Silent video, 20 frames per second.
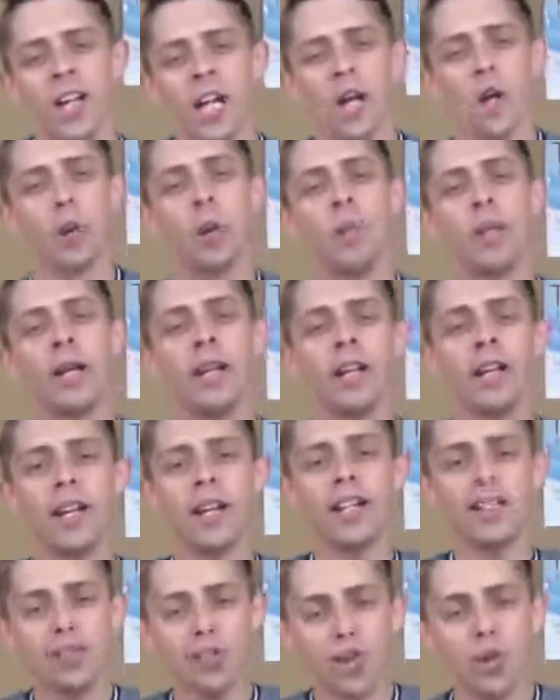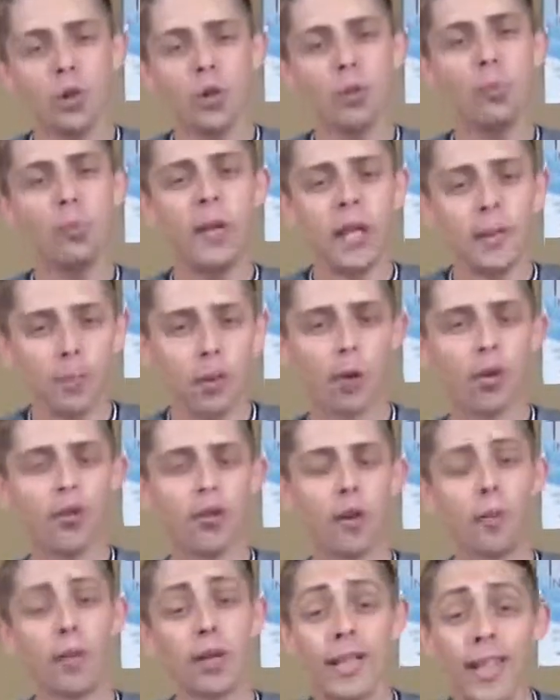When we exclude people
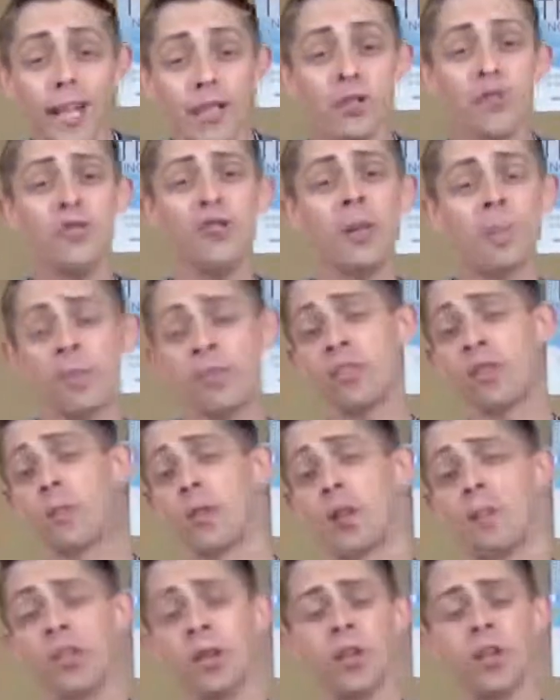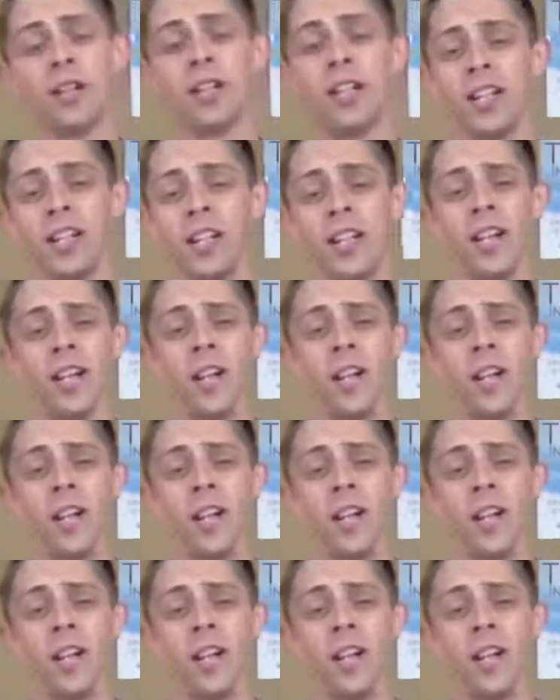from relationship and from community,